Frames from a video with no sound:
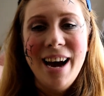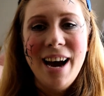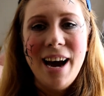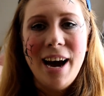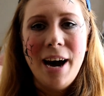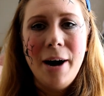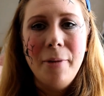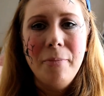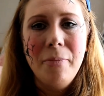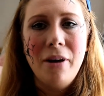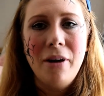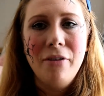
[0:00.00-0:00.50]

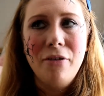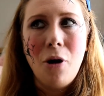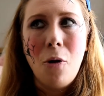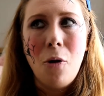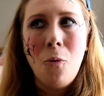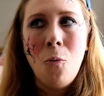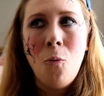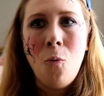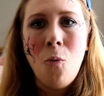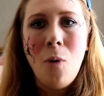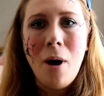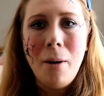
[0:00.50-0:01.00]
Um, I've
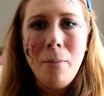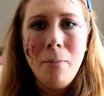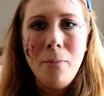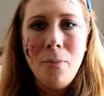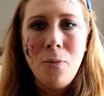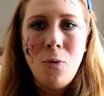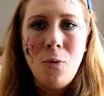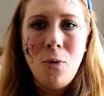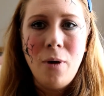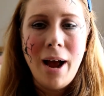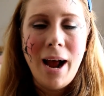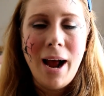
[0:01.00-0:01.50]
got one
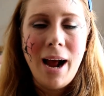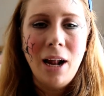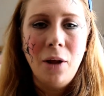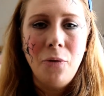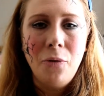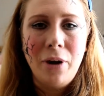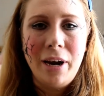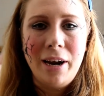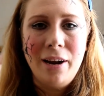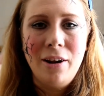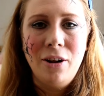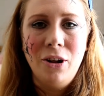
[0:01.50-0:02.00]
more
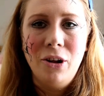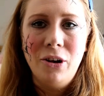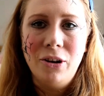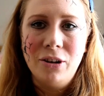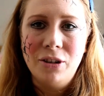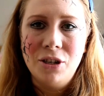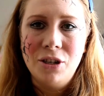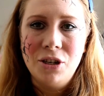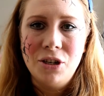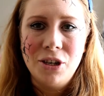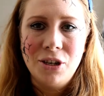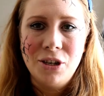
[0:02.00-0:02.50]
Halloween
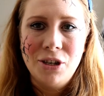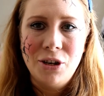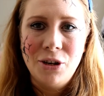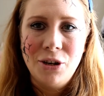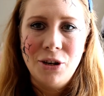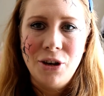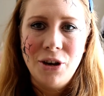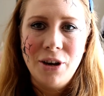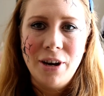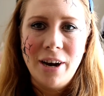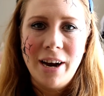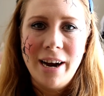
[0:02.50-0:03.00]
look to show
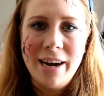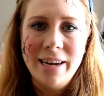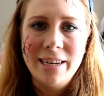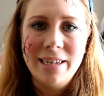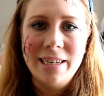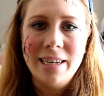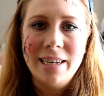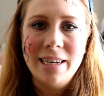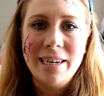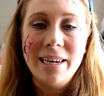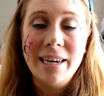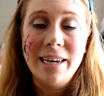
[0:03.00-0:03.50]
you
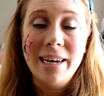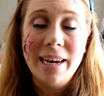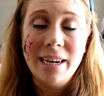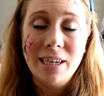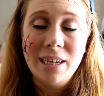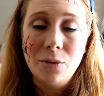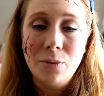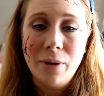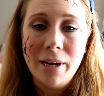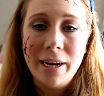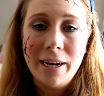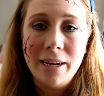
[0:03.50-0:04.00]
guys
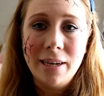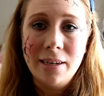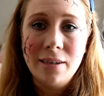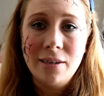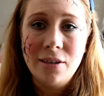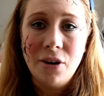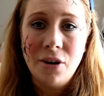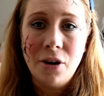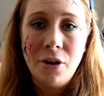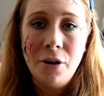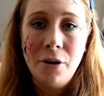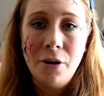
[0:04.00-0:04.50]
next week,
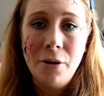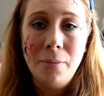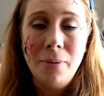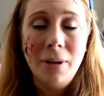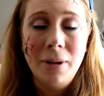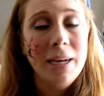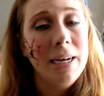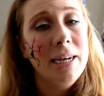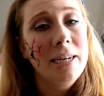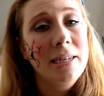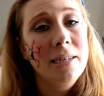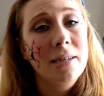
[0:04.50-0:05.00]
so
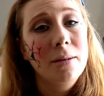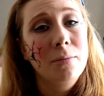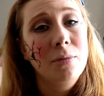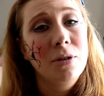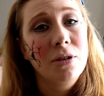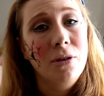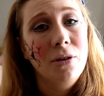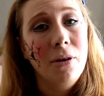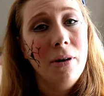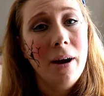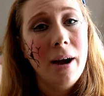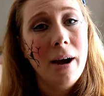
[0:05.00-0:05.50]
please
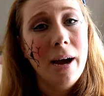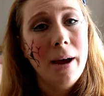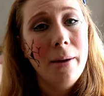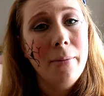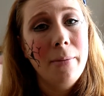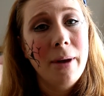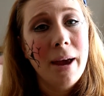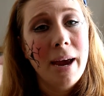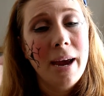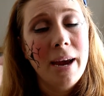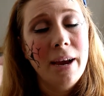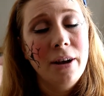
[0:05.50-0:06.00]

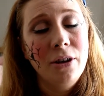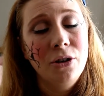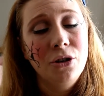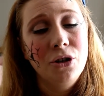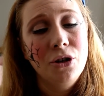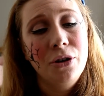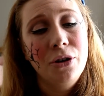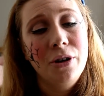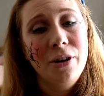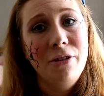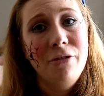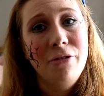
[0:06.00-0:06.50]
subscribe and
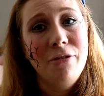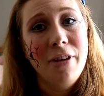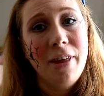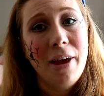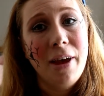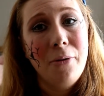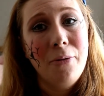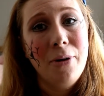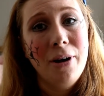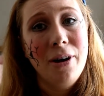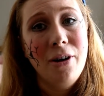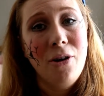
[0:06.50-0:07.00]
tune in for
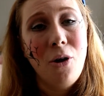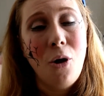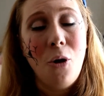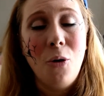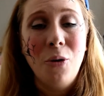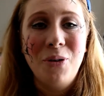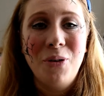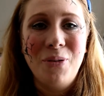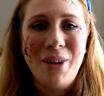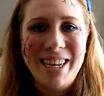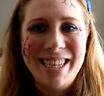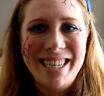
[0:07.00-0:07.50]
that one
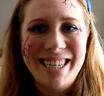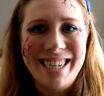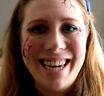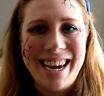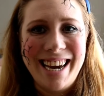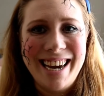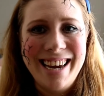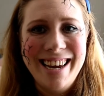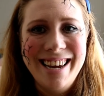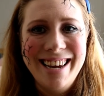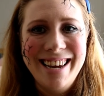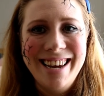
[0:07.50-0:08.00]
on
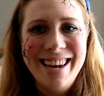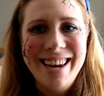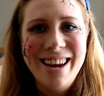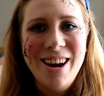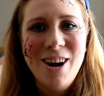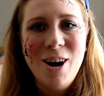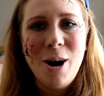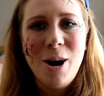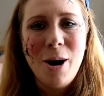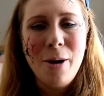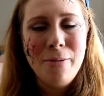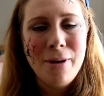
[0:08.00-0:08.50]
Wednesday.
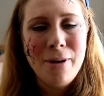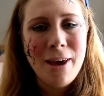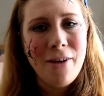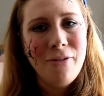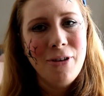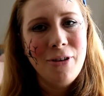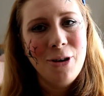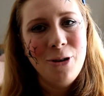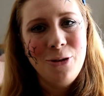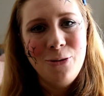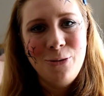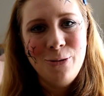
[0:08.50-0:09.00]
Hope you're
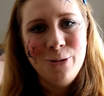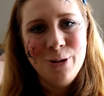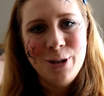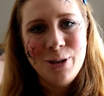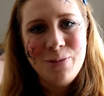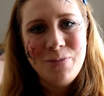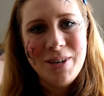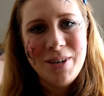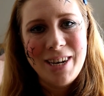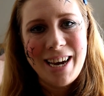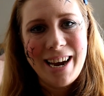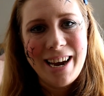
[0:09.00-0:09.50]
having an
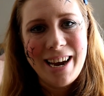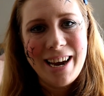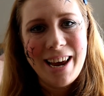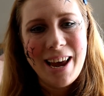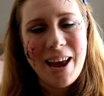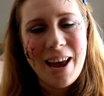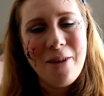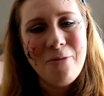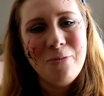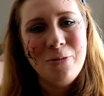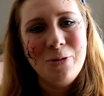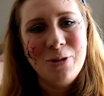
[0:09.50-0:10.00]
awesome
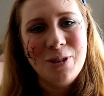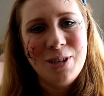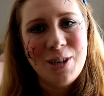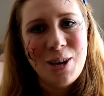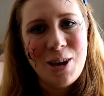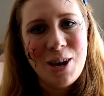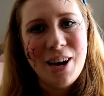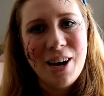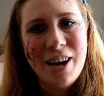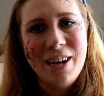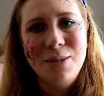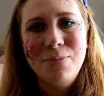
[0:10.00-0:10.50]
day and we'll see
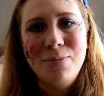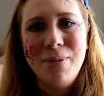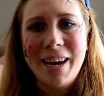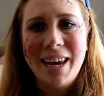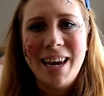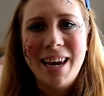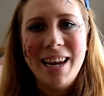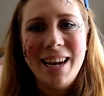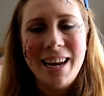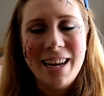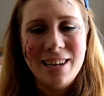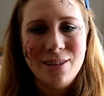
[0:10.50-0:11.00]
you guys
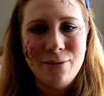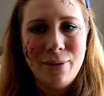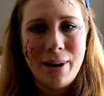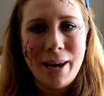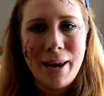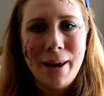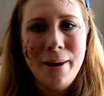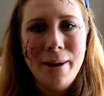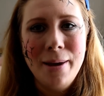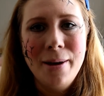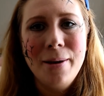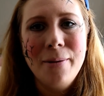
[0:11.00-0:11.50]
back here next
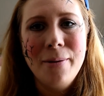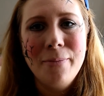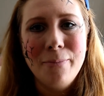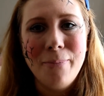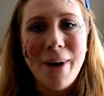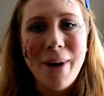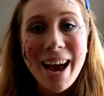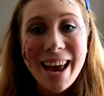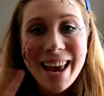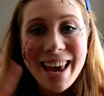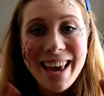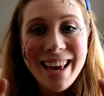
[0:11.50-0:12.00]
week.
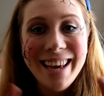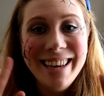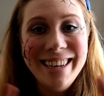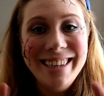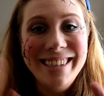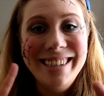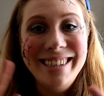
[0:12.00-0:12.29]
Bye!